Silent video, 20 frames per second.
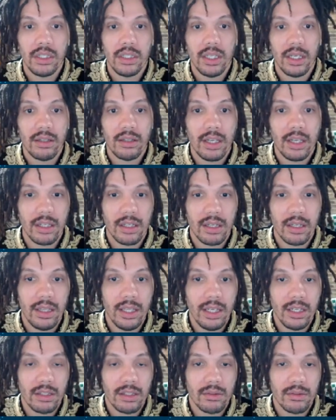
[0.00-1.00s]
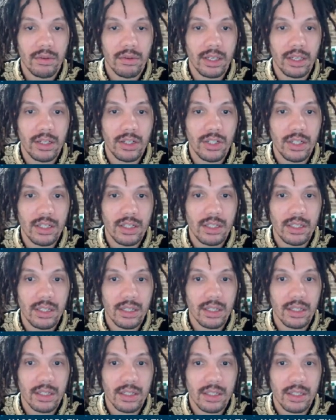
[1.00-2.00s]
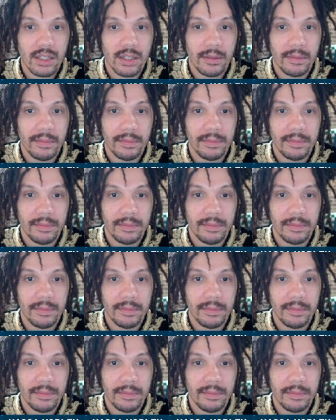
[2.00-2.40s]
Yeah, I like going in g6.